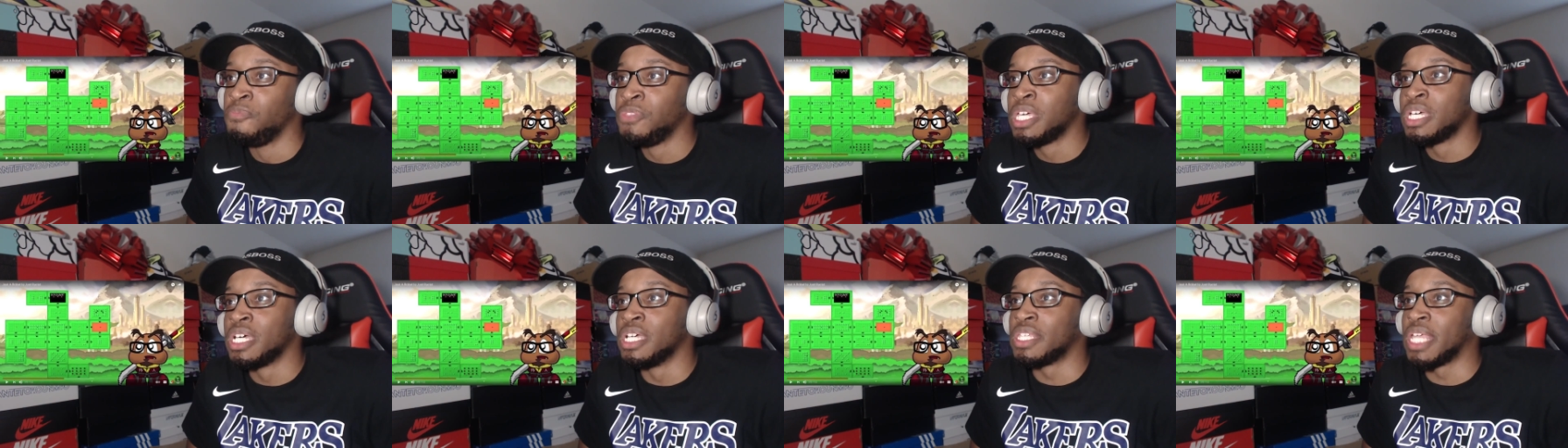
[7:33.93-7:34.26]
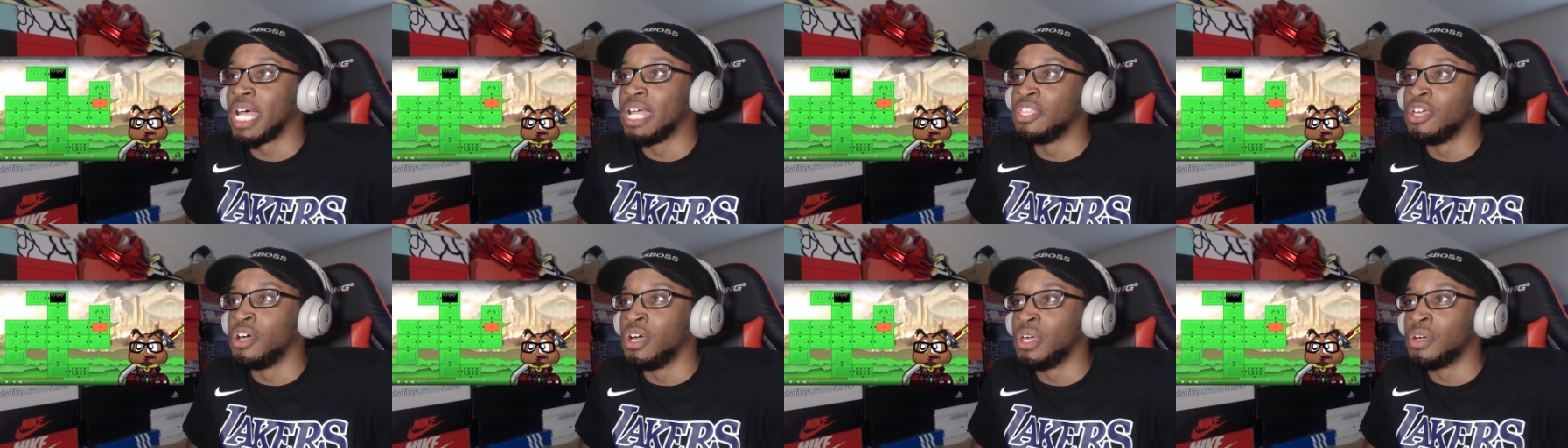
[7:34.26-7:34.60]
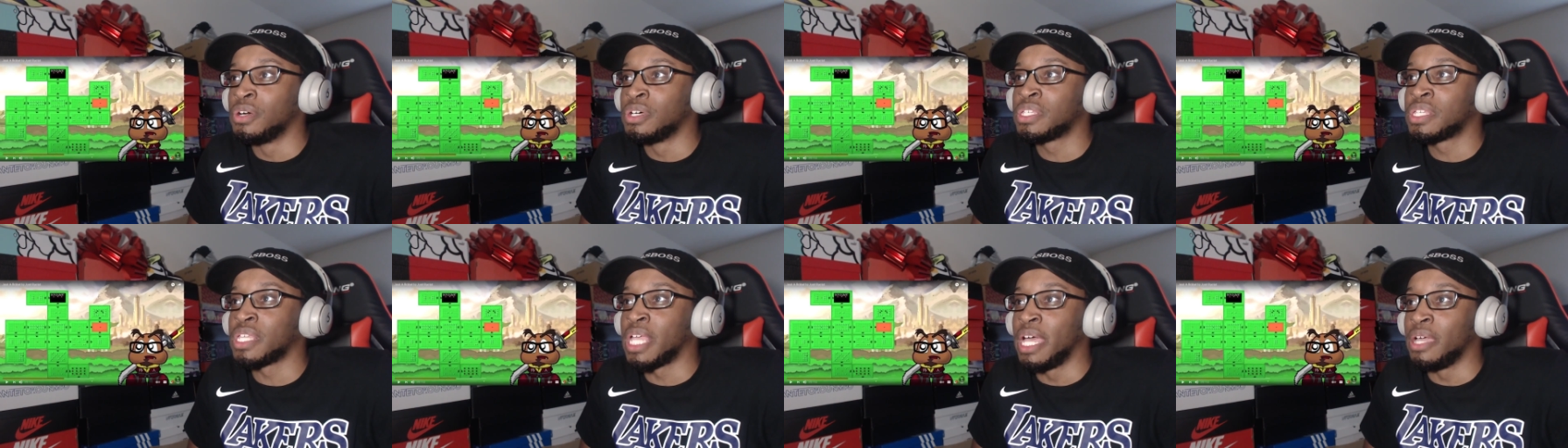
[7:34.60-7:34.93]
because I know it
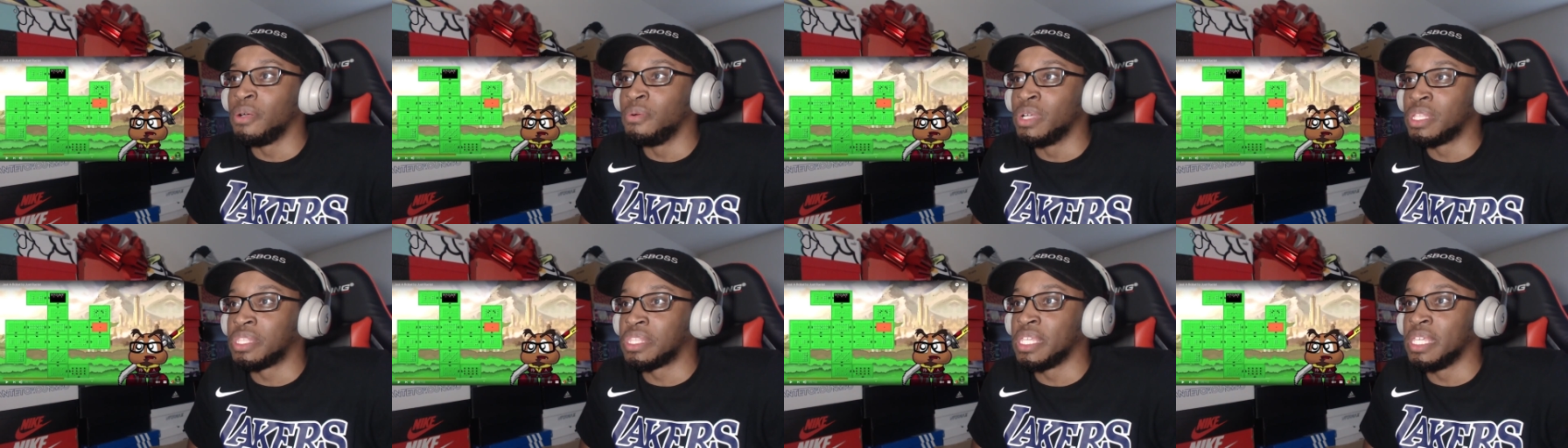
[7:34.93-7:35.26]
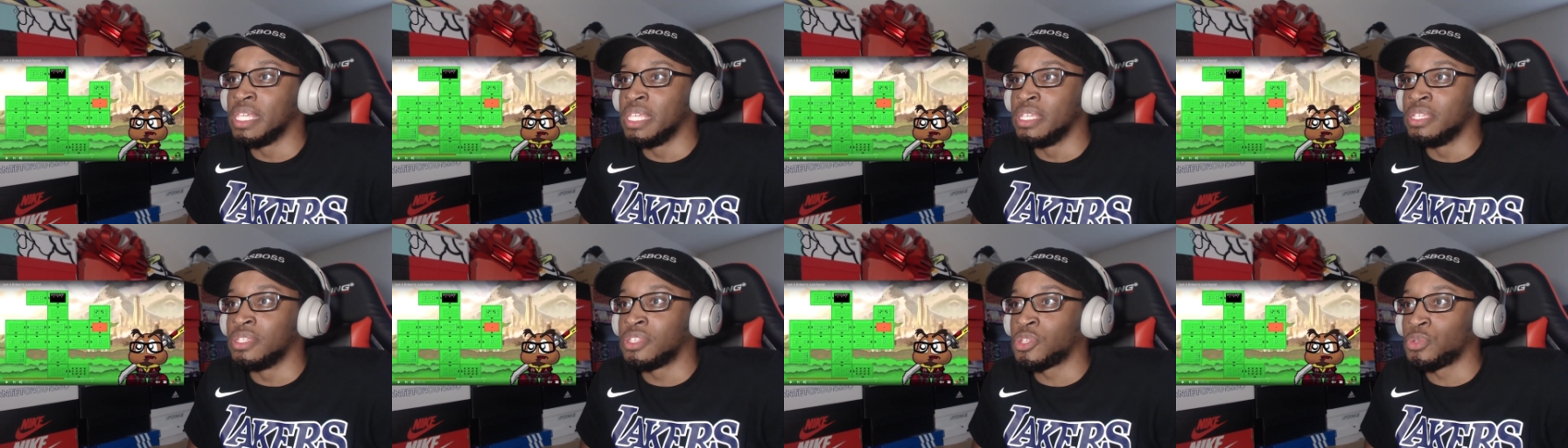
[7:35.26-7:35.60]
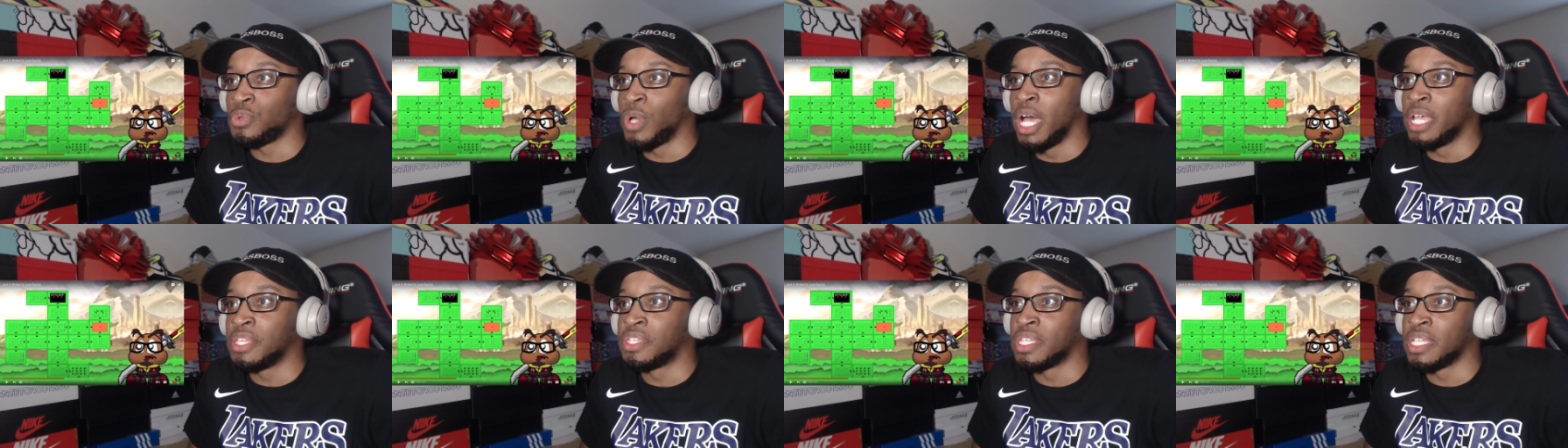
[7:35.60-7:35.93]
was like with the
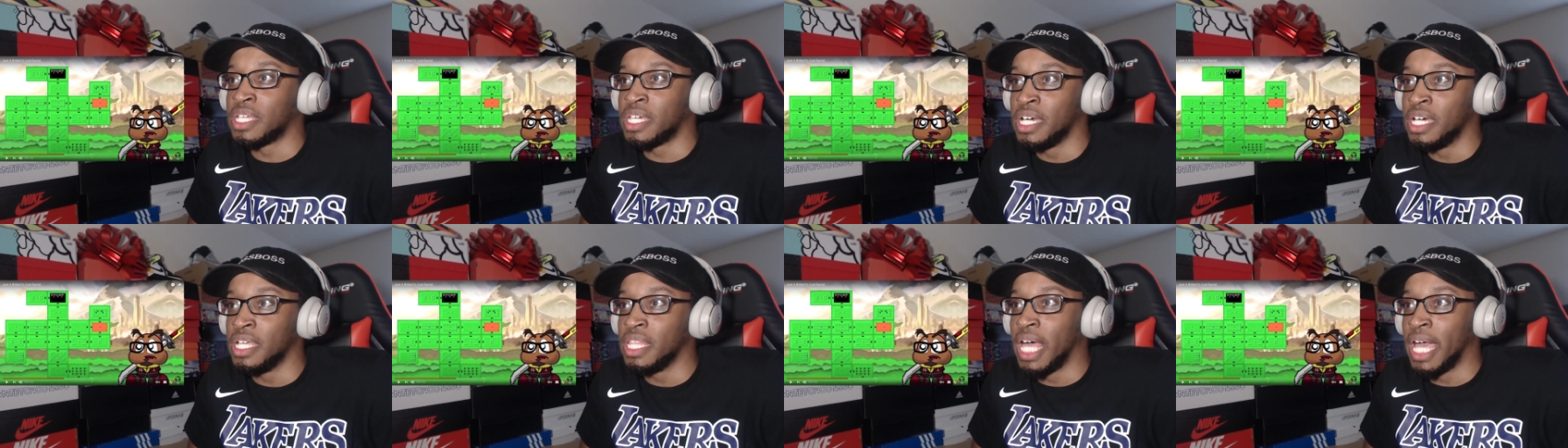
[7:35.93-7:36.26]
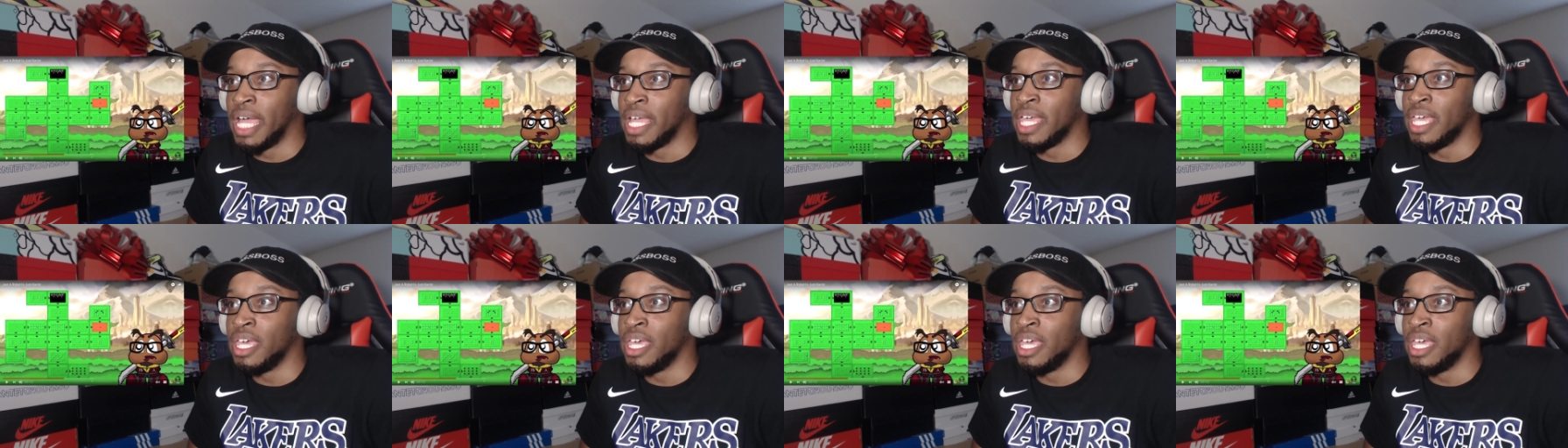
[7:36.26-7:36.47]
swastika, like,